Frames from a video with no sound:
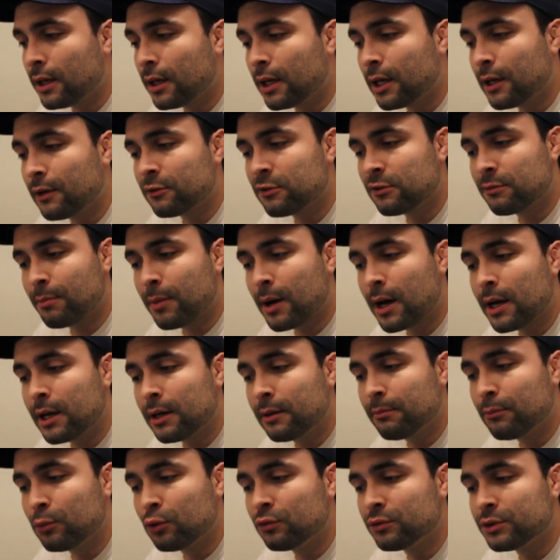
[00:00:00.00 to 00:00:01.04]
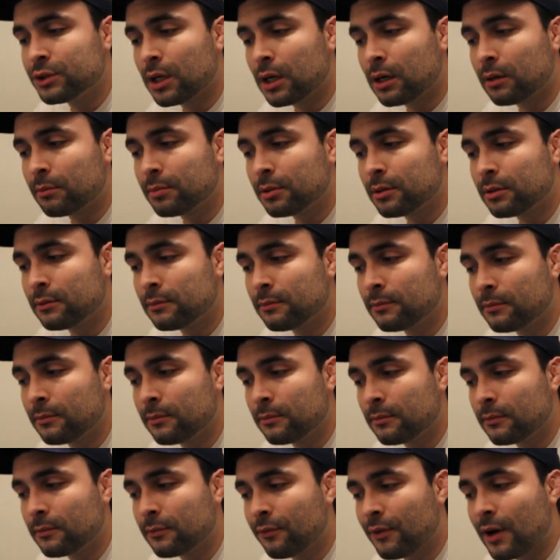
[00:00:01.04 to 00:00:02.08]
If SPY moves up
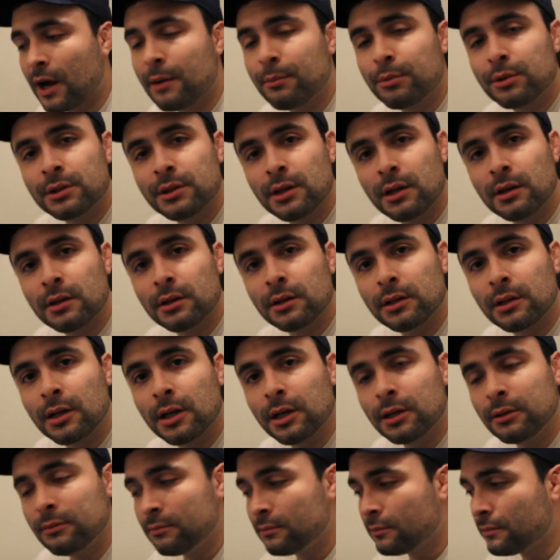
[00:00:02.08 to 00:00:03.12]
5% in a day,